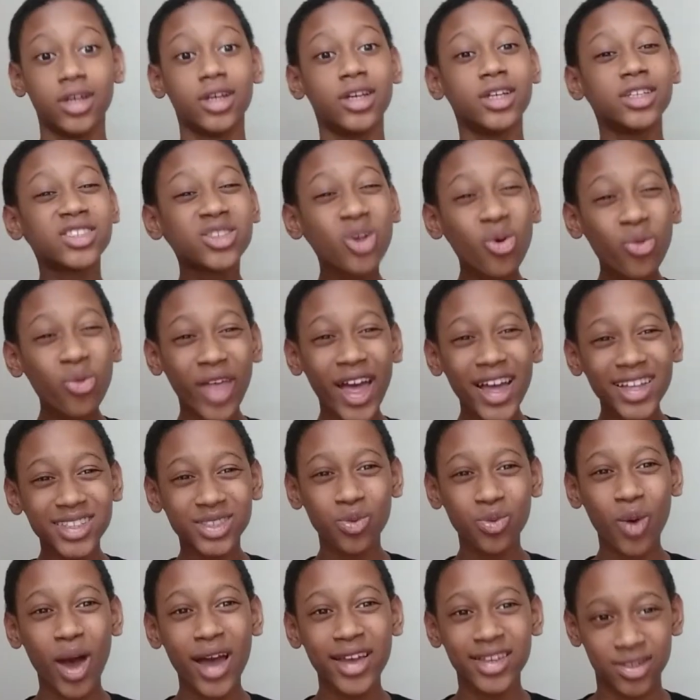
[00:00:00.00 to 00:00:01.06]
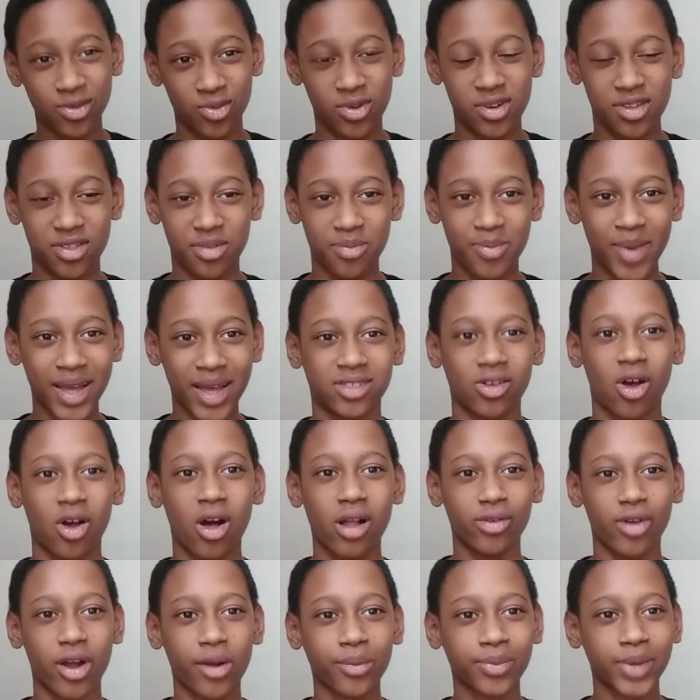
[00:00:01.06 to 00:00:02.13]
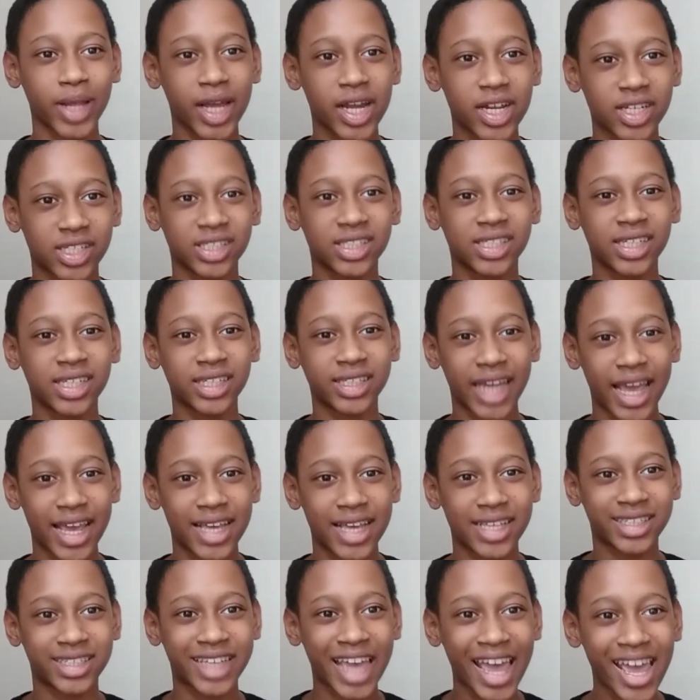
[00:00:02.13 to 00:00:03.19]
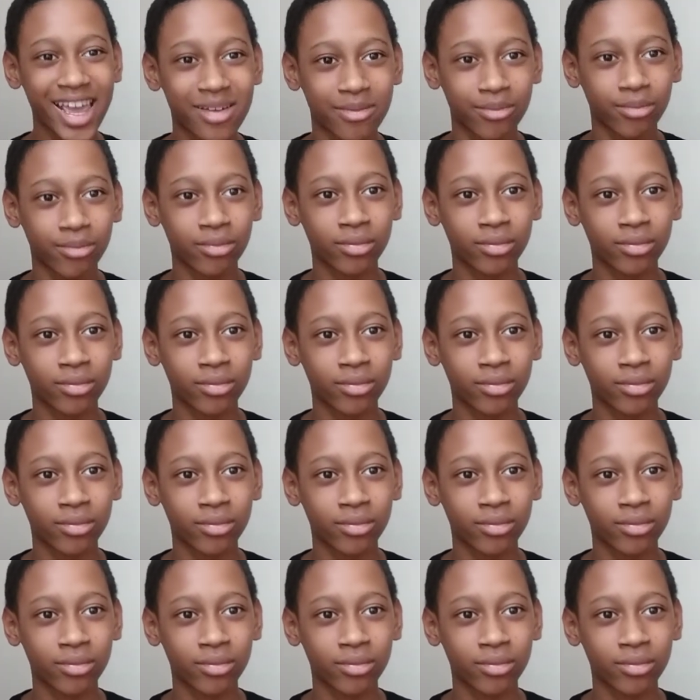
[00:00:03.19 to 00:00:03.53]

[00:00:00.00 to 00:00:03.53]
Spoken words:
So that's why he's one of the best all-around players in today's game.